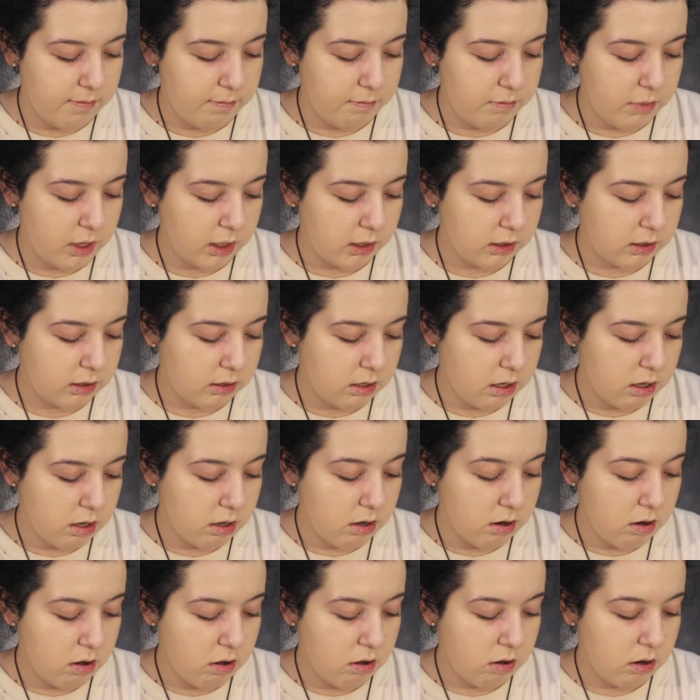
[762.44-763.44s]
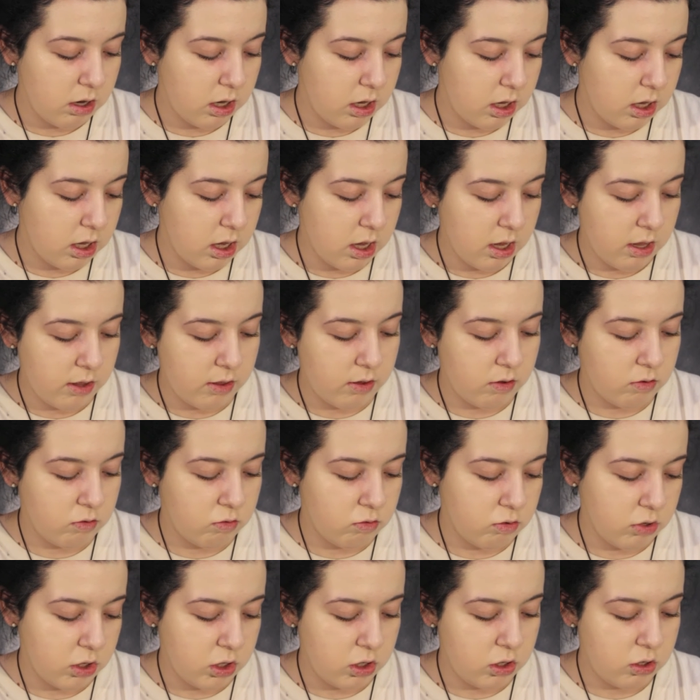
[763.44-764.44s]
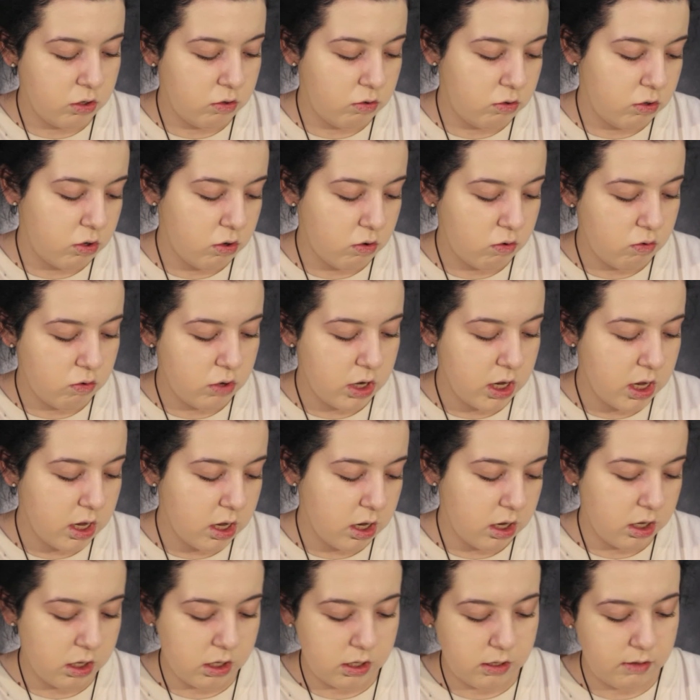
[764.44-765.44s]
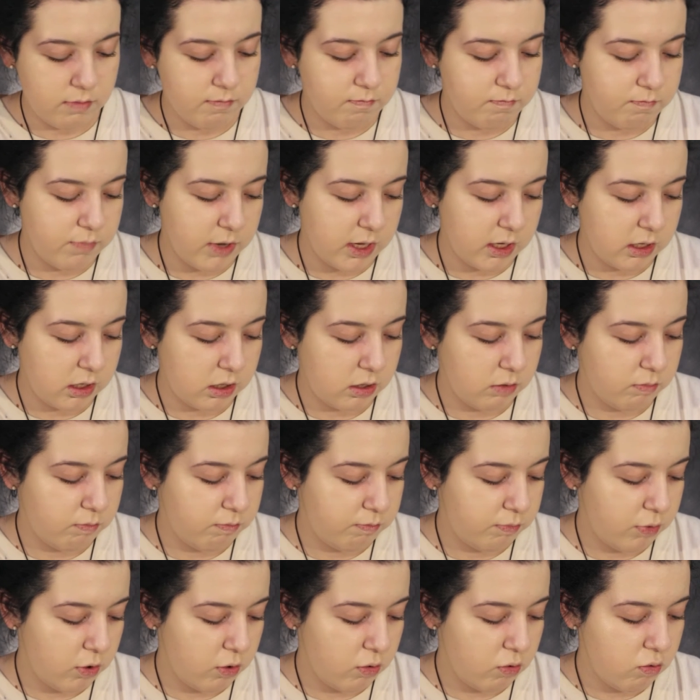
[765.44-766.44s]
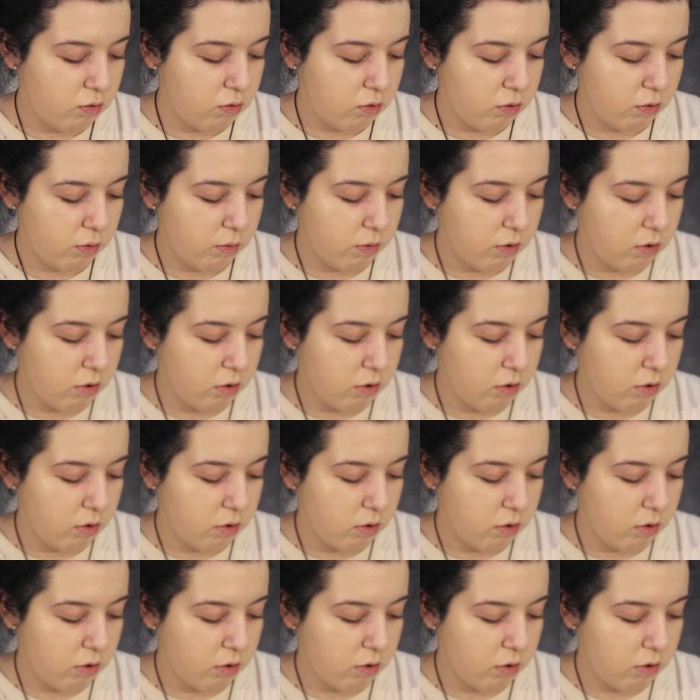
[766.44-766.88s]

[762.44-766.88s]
Mix it all together and you know that it's the best of both